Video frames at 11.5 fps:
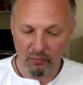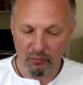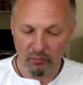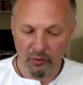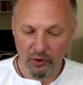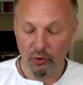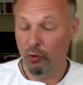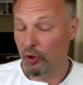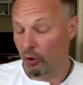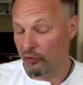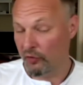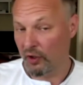you
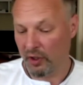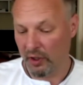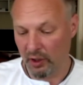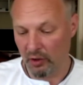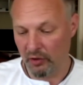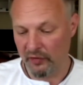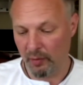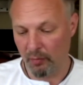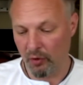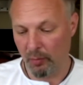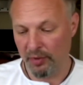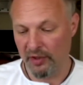also hear some
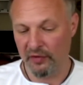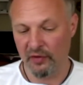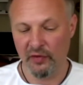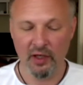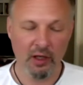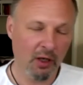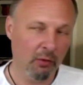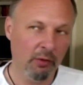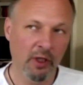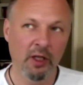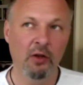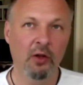companies are saying, I
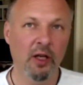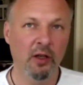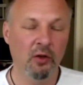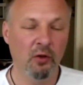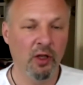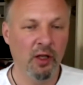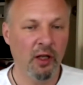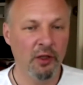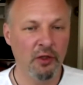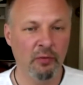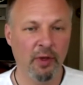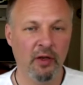really need to get into the culture
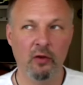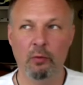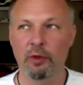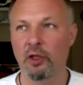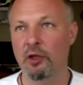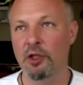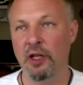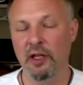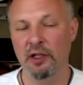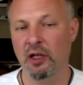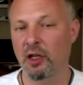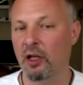space, or we need to change
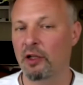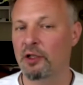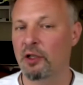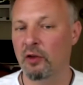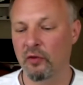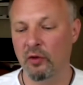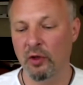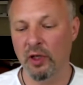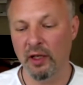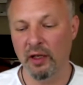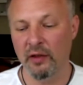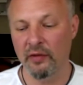our culture and so on,
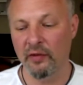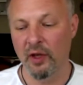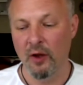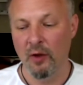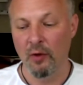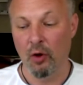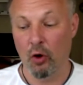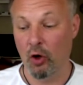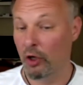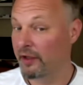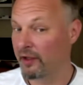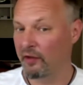
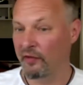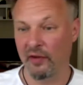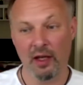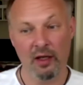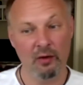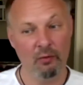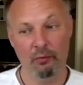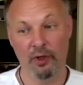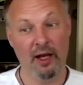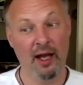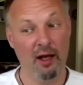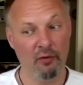or that they're saying we
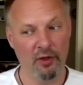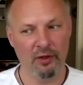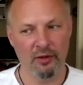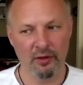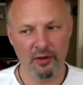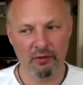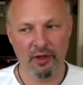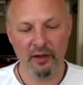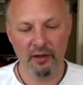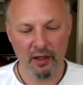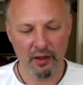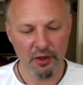have a great
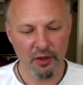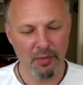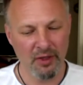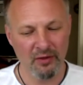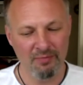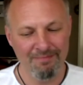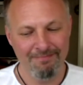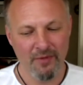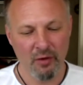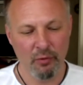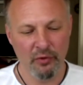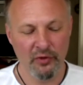culture, but
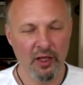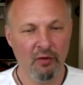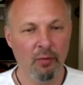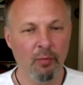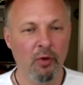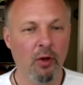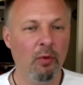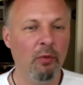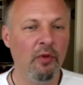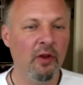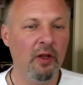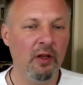we still have a problem
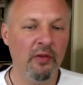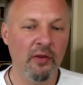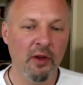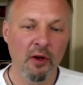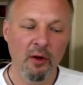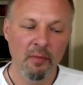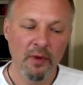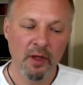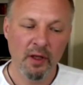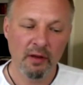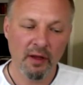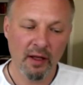with it, is
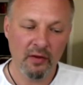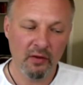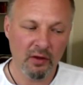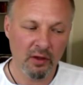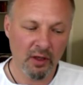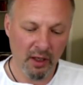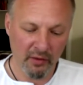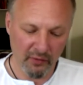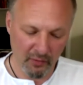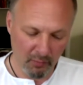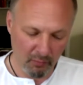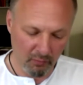that
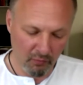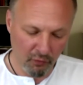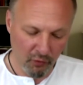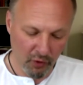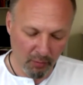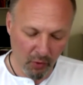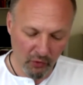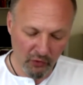it's, for the most